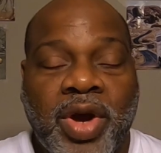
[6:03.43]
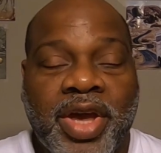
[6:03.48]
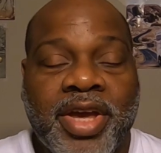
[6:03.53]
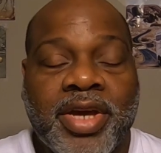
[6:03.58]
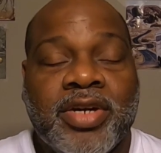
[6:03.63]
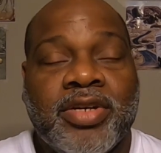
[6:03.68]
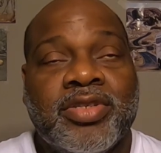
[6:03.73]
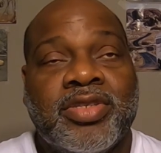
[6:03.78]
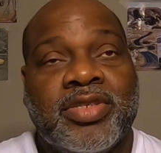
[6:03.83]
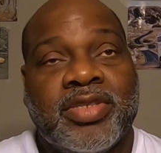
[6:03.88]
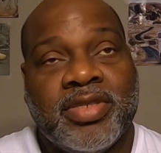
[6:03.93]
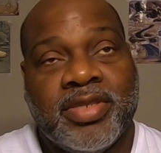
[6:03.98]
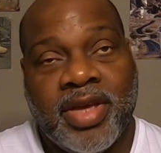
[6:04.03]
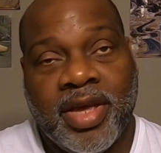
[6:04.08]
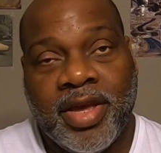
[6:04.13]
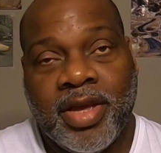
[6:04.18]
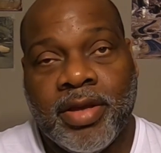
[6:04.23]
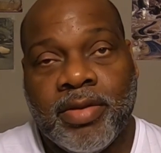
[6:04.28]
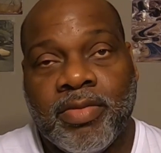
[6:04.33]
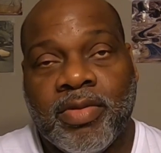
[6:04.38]
well
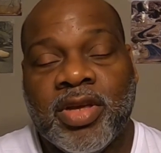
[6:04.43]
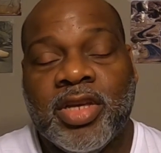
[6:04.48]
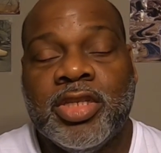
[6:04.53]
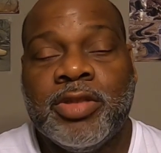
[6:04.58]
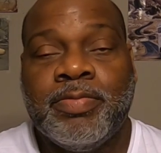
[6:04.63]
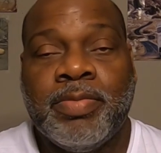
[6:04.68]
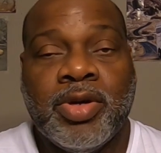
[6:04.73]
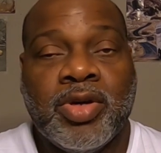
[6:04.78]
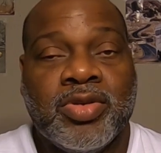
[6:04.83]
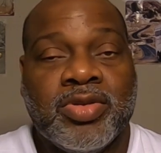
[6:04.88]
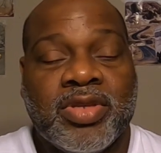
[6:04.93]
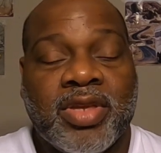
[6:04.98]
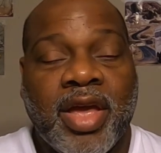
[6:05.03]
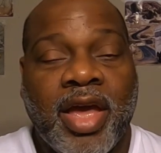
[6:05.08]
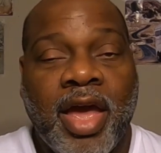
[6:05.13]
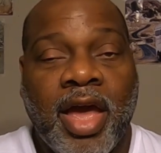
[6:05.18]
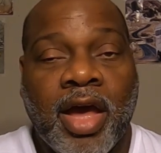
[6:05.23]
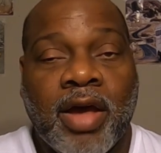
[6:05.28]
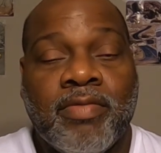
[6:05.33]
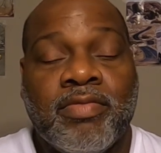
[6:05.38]
steak is supposed to
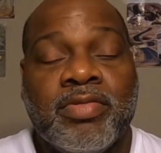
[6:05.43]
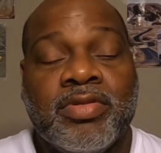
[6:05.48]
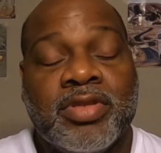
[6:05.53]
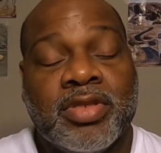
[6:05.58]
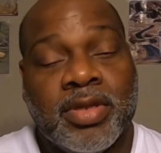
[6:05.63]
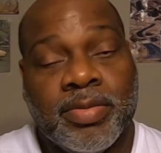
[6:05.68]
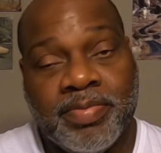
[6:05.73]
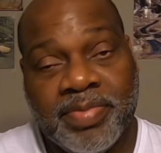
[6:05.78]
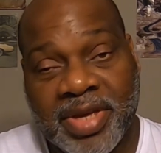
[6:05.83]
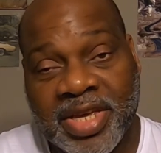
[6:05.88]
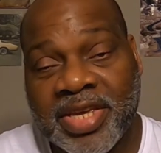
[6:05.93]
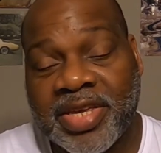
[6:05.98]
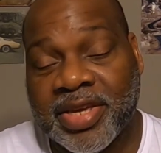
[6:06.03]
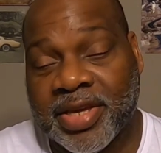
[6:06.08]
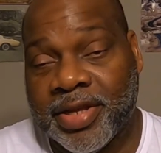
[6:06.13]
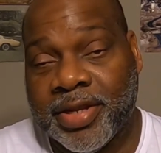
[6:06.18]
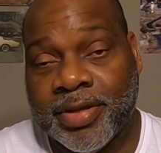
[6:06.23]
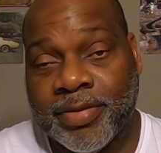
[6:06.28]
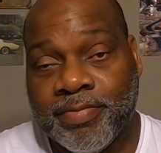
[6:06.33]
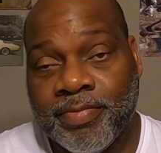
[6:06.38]
have some pink
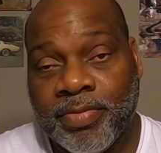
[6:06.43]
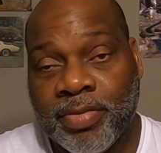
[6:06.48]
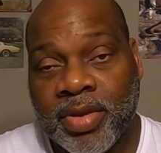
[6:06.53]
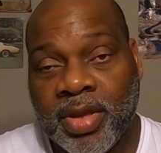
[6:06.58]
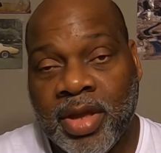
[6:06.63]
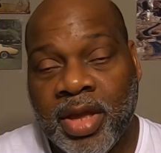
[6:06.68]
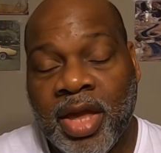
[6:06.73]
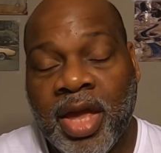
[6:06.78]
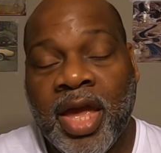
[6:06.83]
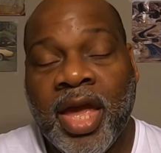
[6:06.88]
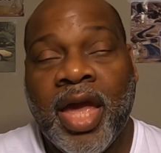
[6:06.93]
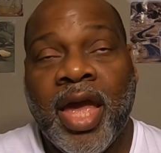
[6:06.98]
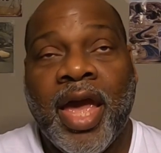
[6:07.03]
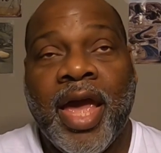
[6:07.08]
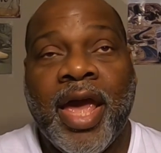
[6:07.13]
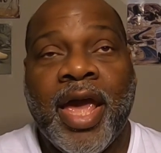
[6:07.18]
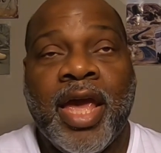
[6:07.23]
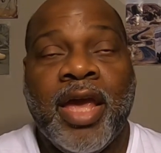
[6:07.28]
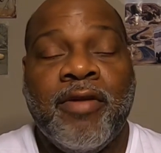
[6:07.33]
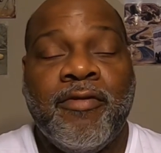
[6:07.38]
in it.
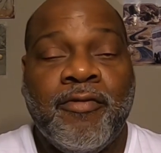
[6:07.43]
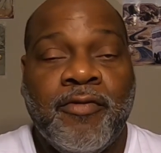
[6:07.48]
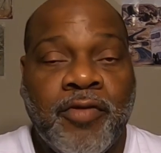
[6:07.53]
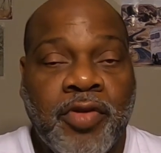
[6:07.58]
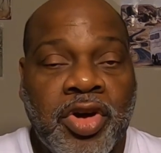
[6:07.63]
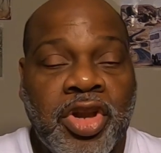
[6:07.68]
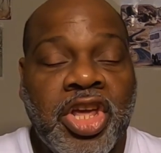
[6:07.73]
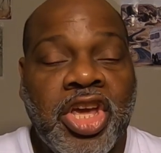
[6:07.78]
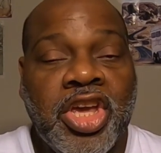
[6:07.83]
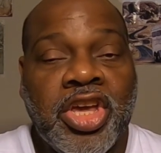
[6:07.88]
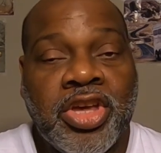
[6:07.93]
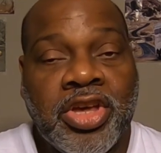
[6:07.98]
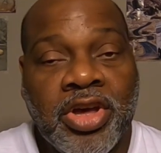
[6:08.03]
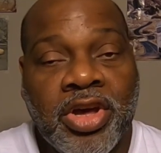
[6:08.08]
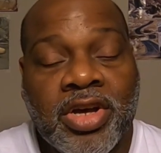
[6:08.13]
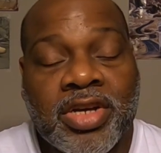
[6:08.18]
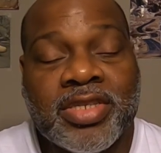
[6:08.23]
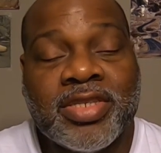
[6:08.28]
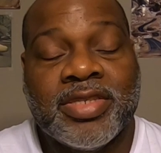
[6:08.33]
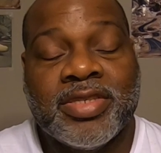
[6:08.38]
A fully
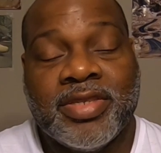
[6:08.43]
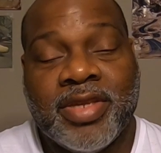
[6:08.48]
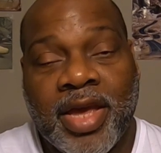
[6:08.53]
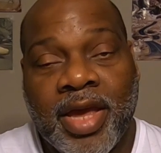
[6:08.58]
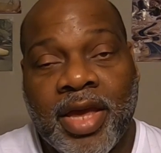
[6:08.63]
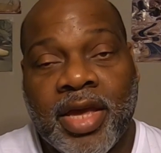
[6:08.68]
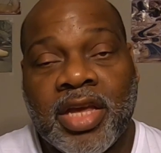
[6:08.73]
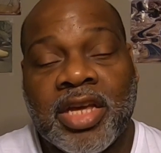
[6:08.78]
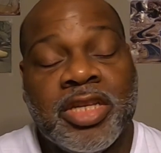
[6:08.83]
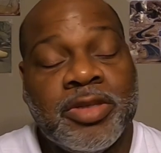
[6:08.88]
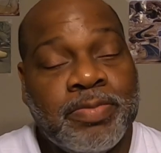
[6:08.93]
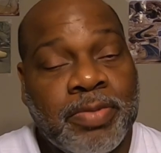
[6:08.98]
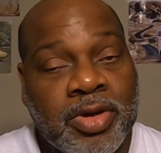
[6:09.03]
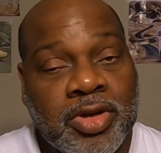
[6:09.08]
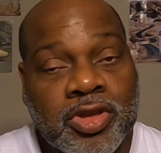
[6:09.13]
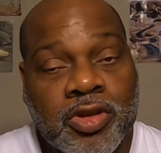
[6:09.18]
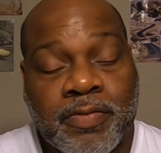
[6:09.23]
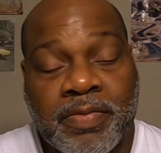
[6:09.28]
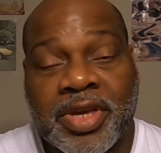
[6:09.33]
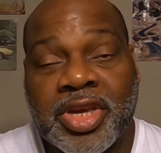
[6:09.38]
cooked steak is
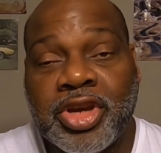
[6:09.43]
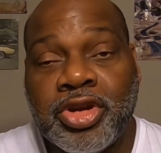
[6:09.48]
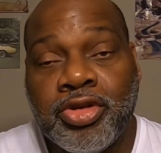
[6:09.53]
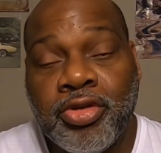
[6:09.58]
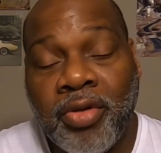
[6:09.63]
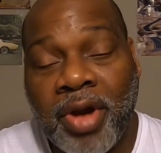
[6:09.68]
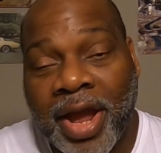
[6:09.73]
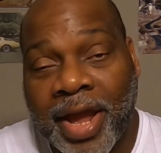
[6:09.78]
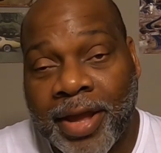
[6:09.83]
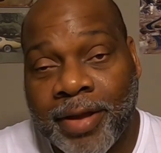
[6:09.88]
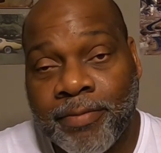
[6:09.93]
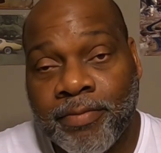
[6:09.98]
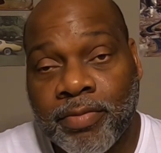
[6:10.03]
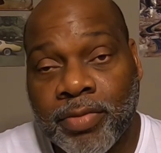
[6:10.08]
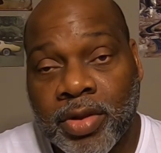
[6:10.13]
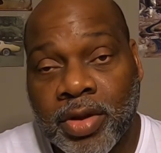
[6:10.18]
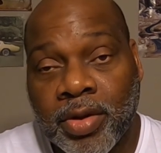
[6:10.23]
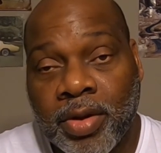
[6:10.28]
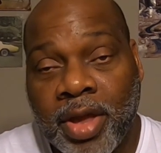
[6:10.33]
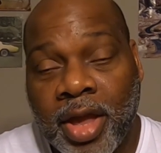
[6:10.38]
supposed to be great,
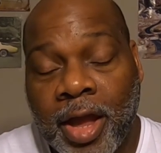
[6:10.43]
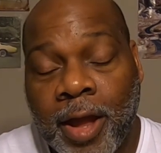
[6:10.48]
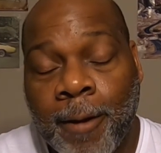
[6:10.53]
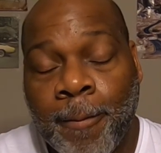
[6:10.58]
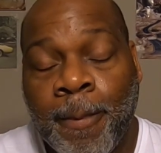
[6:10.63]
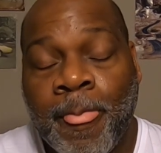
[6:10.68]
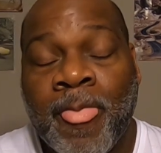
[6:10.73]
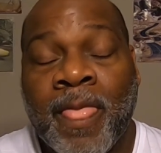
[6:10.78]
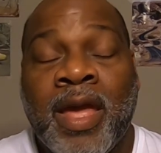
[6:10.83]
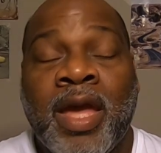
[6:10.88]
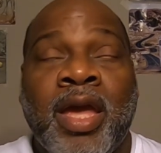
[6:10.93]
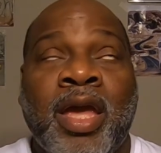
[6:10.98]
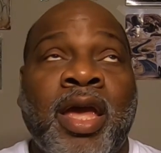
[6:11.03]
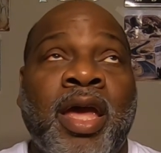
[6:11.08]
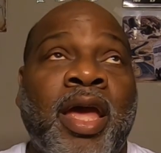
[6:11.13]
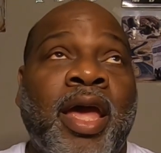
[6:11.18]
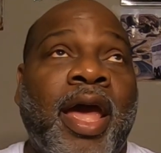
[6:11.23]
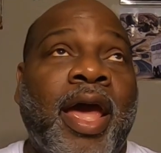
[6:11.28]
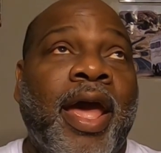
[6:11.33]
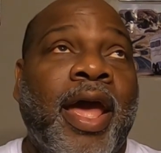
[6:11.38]
okay?
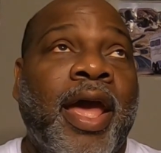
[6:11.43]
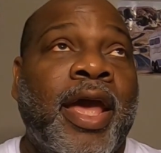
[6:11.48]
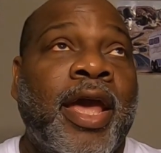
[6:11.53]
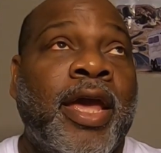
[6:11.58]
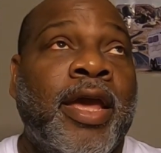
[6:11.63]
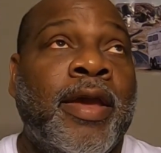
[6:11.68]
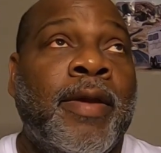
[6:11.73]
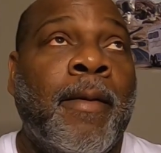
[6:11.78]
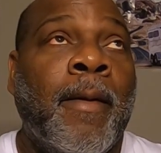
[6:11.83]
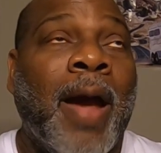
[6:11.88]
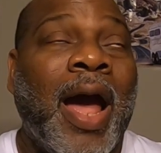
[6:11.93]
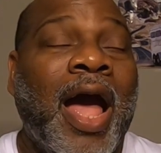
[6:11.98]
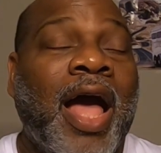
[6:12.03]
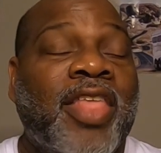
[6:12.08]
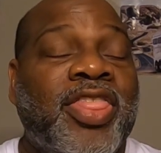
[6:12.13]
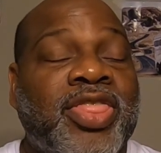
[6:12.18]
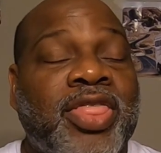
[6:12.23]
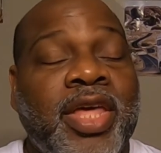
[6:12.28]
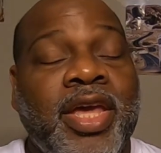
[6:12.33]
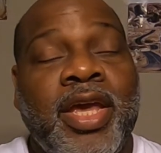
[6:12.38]
A,
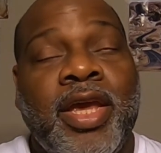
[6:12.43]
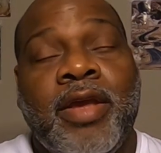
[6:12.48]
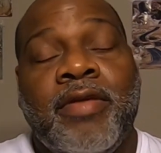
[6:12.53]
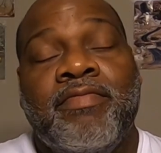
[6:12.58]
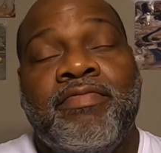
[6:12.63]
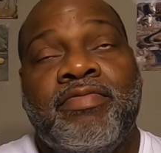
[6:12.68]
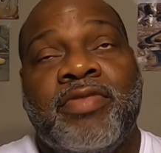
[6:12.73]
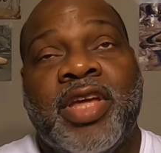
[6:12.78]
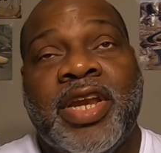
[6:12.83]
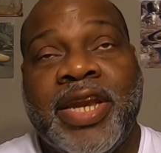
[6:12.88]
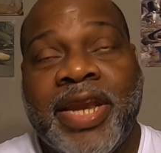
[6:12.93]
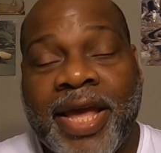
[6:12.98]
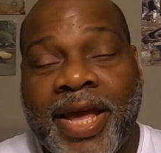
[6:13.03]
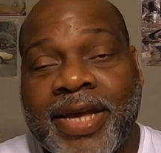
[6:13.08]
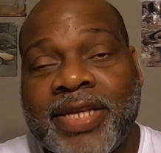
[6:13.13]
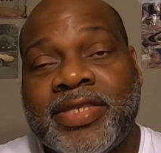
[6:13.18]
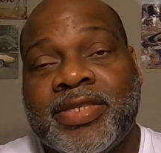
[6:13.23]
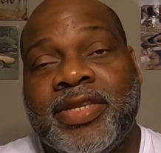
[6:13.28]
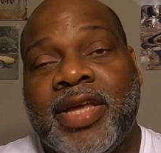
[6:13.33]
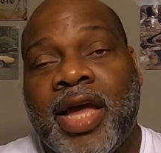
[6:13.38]
I think the
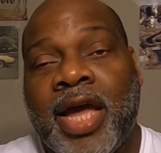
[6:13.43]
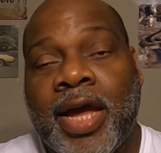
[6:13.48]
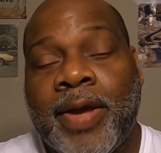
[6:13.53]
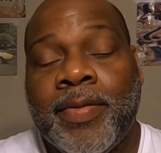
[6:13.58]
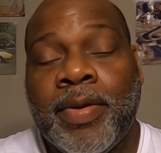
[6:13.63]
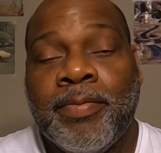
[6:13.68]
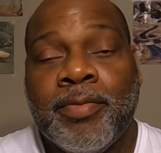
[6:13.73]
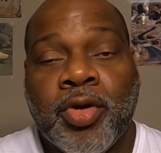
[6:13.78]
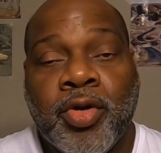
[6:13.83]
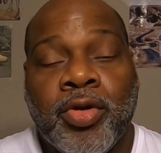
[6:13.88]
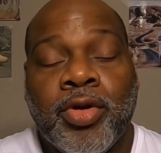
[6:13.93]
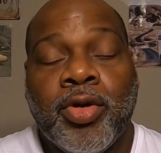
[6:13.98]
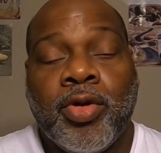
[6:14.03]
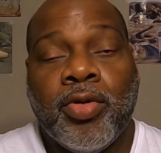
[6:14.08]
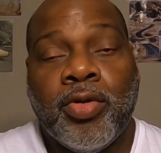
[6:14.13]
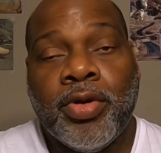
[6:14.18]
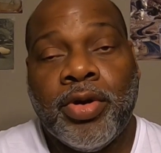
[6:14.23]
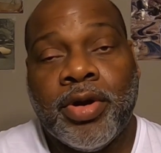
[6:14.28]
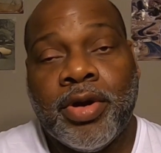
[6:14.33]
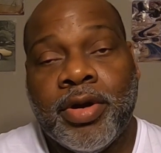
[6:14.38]
next time I'm gonna
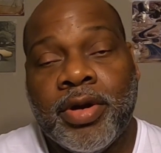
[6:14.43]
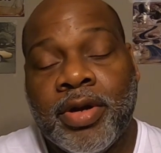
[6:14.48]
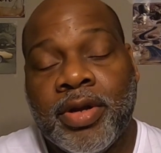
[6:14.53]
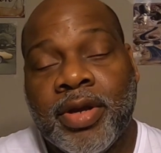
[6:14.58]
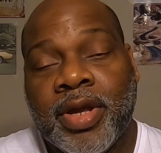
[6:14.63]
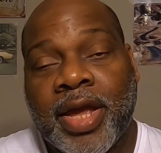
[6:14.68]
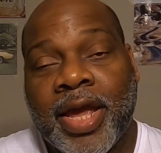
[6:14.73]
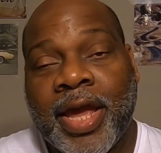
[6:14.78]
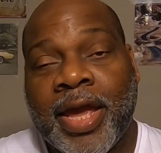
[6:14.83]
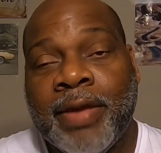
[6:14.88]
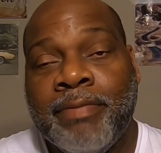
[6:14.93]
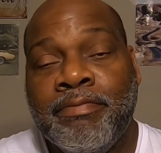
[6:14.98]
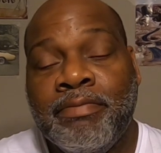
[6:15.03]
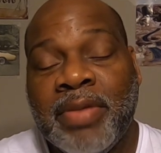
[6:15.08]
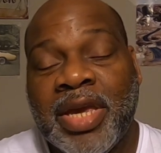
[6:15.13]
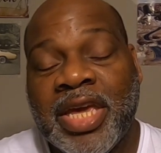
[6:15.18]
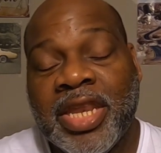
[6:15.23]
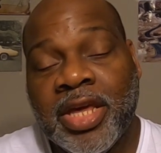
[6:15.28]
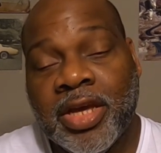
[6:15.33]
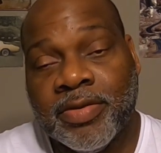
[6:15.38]
order a
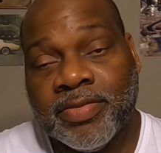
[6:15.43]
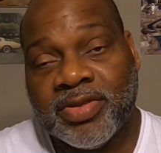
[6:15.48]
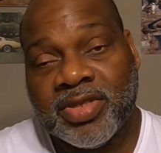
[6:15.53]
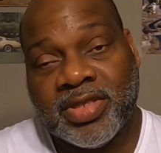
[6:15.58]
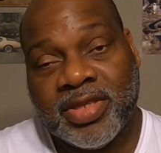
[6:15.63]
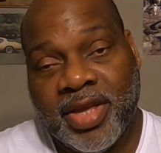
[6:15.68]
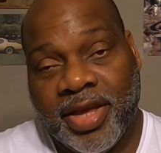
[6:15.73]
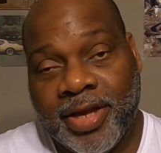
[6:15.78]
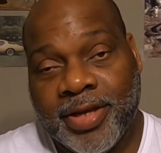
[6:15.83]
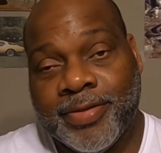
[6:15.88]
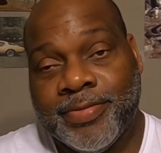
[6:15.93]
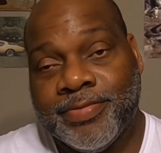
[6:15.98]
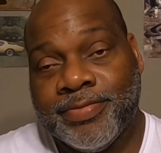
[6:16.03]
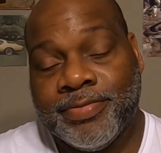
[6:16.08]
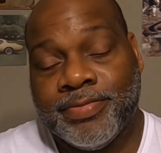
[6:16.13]
medium steak.